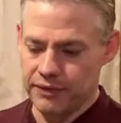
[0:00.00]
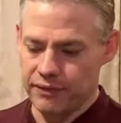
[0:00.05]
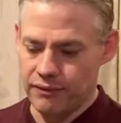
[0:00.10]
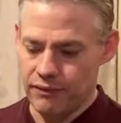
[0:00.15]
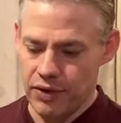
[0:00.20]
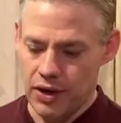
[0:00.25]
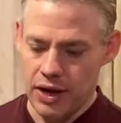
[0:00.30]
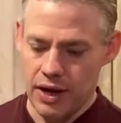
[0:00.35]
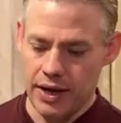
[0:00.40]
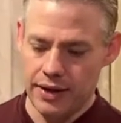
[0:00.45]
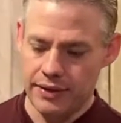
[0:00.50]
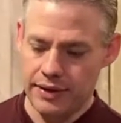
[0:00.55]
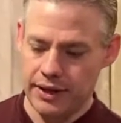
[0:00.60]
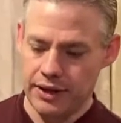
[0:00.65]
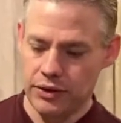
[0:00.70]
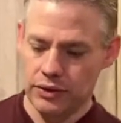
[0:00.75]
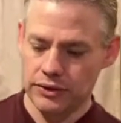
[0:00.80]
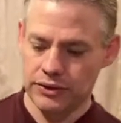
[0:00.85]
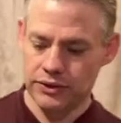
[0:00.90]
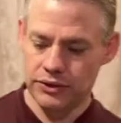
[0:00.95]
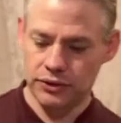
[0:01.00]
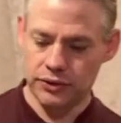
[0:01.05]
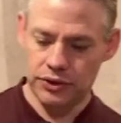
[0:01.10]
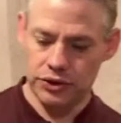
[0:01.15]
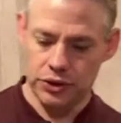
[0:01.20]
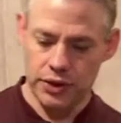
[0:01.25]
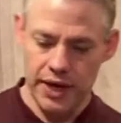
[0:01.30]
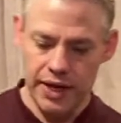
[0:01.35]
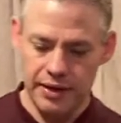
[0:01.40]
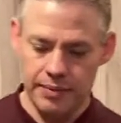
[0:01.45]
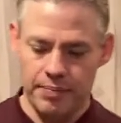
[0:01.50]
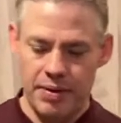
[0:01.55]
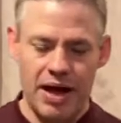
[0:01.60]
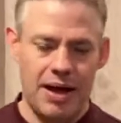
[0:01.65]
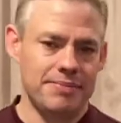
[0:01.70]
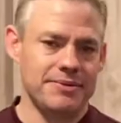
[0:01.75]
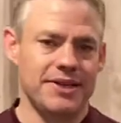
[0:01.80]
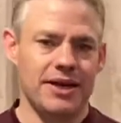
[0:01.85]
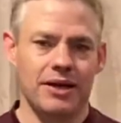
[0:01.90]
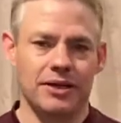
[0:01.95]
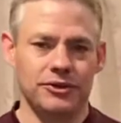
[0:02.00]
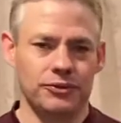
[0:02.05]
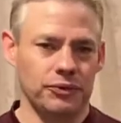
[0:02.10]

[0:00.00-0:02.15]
front, and then it goes into a tray that pops out.